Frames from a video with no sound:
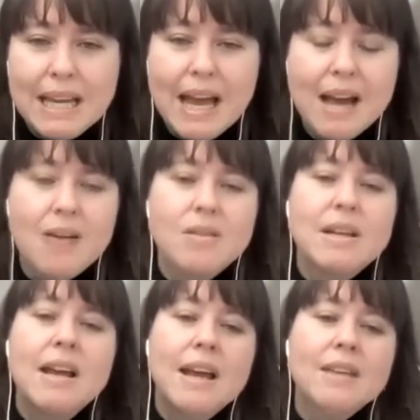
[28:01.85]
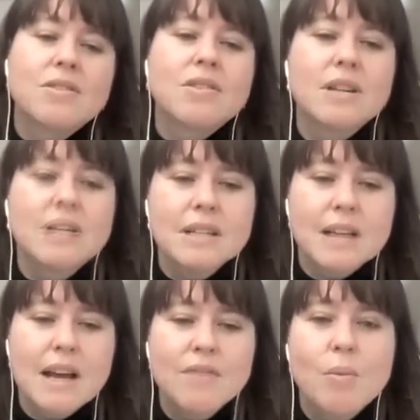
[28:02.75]
out and starting to
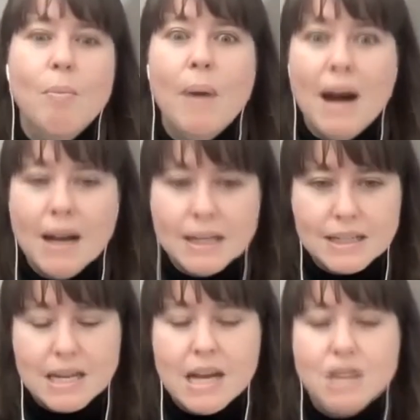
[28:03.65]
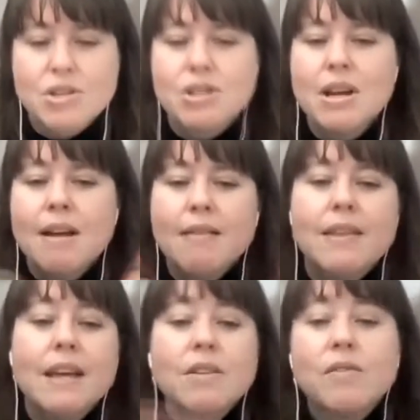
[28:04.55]
have your body touched,
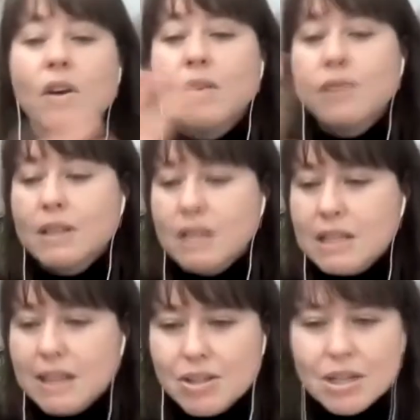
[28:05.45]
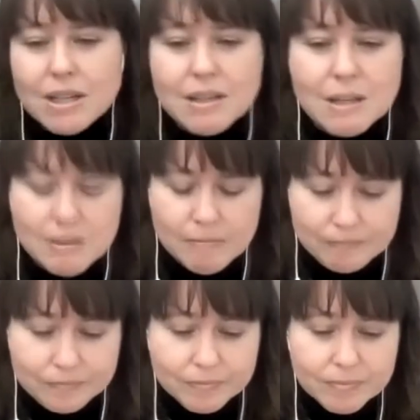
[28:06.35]
then evolving to touching the
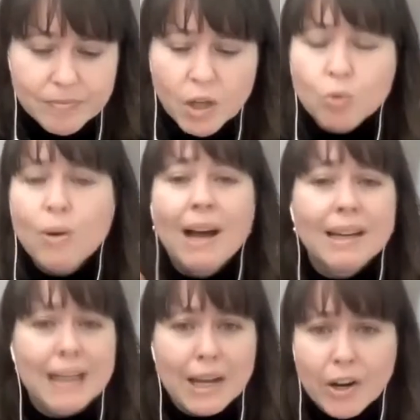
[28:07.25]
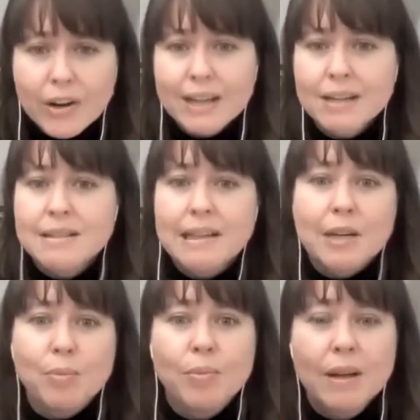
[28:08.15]
erotic areas like
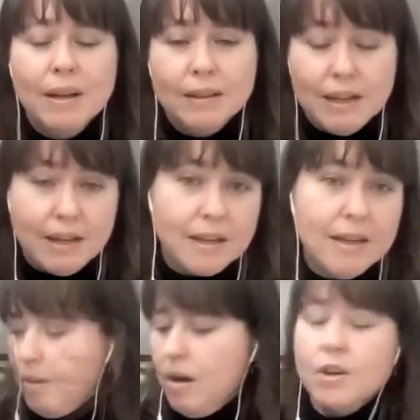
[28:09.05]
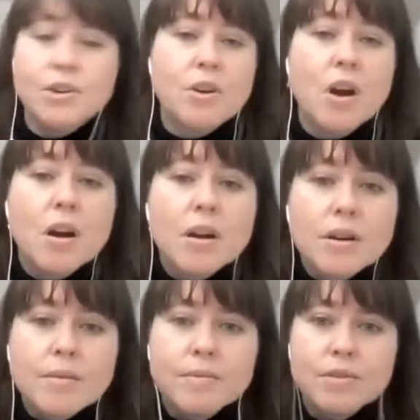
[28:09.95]

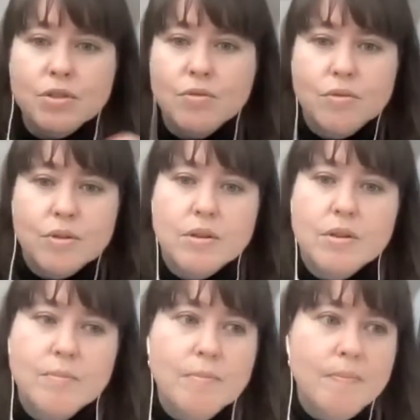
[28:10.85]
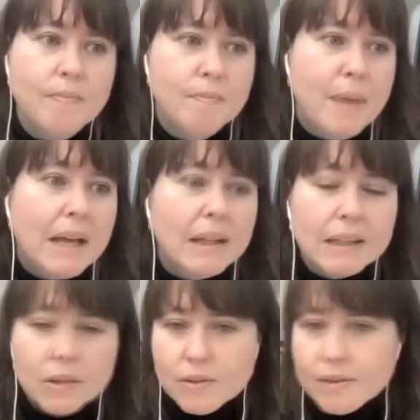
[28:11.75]
underarms or
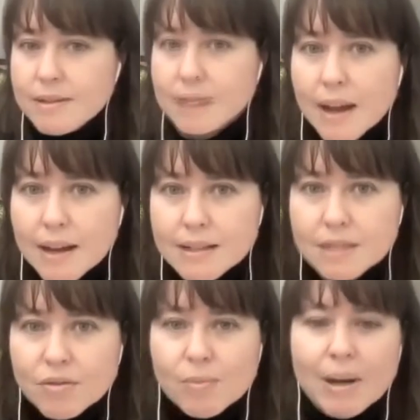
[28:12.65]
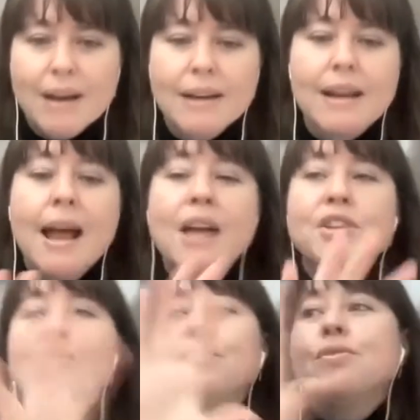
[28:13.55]
belly or the sides of your body,
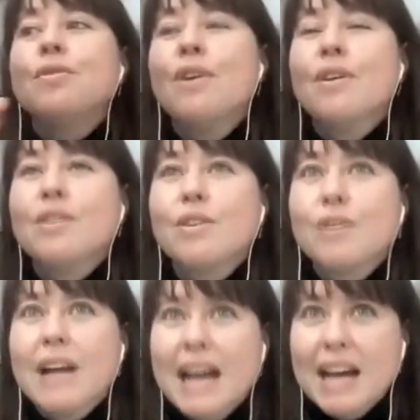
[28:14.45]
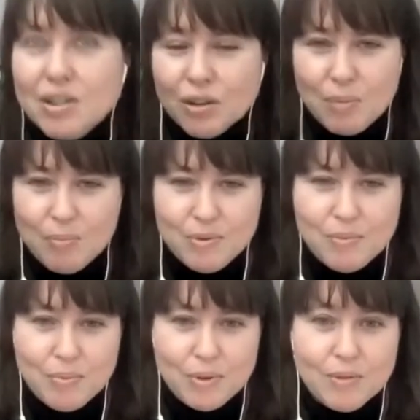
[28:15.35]
to gradually
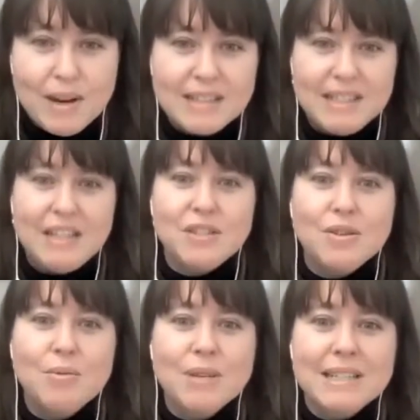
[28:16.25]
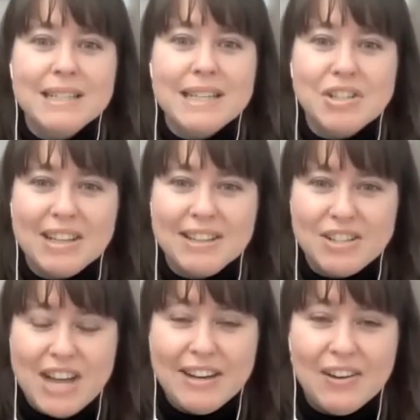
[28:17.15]
progressing towards touching the
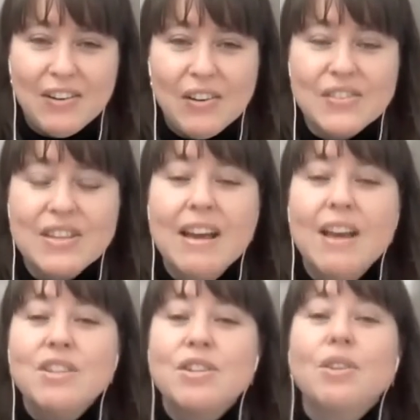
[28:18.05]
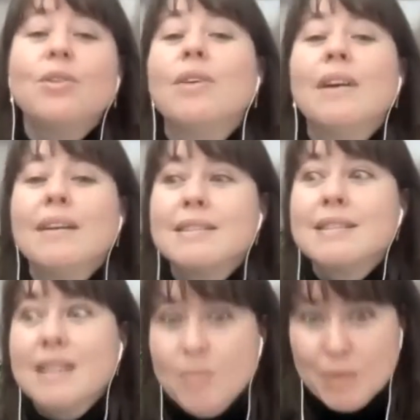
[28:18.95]
genitals, to
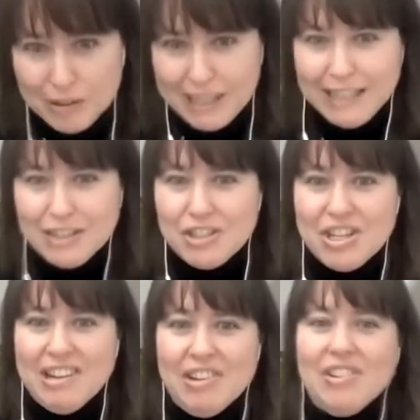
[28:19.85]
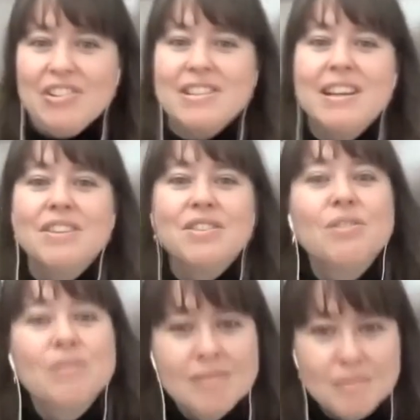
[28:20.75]
stimulating the genitals,
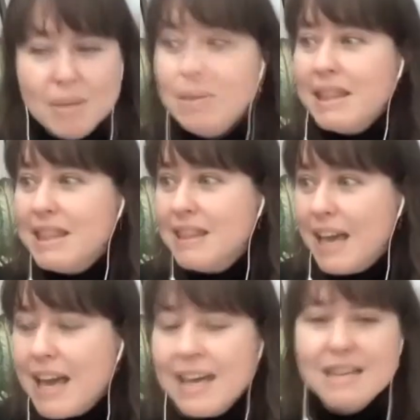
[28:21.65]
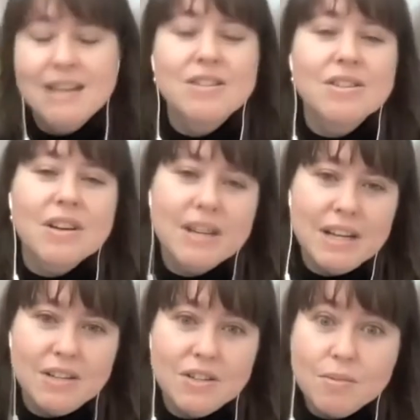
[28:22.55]
to maybe then
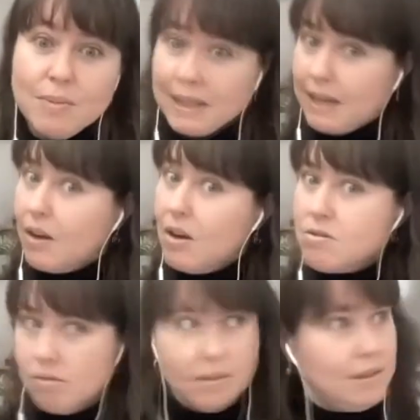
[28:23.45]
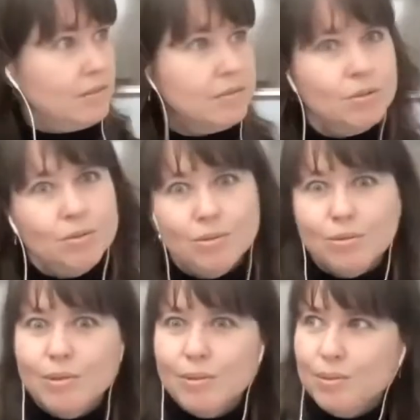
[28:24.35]
starting to be like, oh,
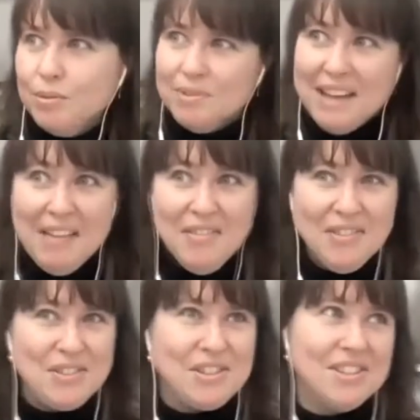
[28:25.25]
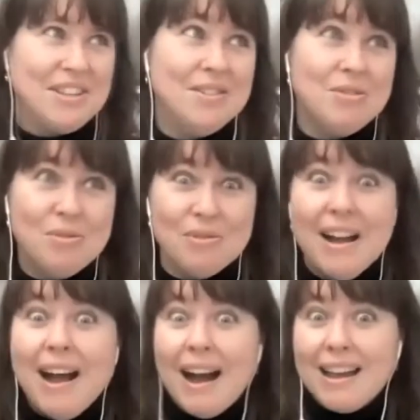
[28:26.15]
ooh, that feels good. Ooh,
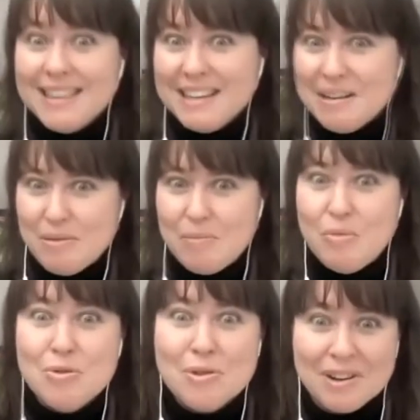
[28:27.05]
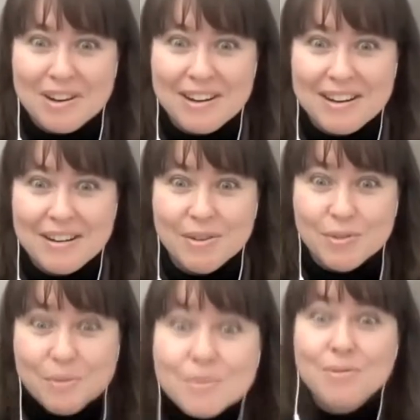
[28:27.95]
I think I want more.
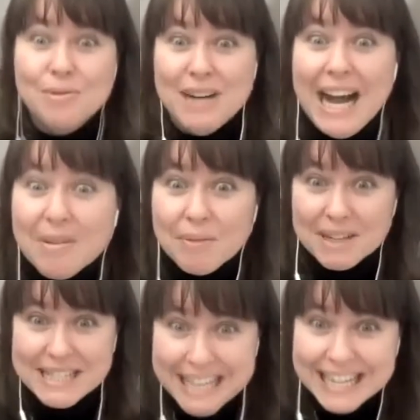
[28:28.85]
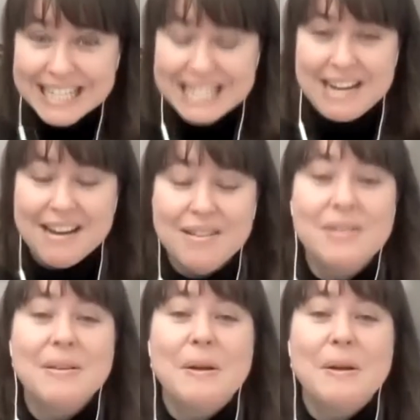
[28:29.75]
Ooh, I want sex now.